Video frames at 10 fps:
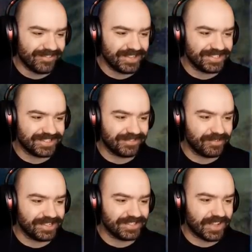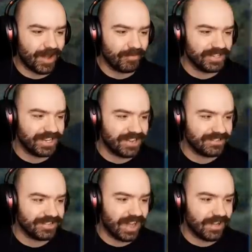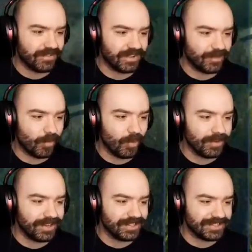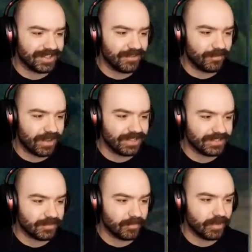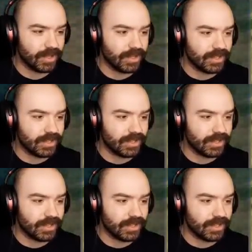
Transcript: we're just, we're just up and down diving at the moment until I find some,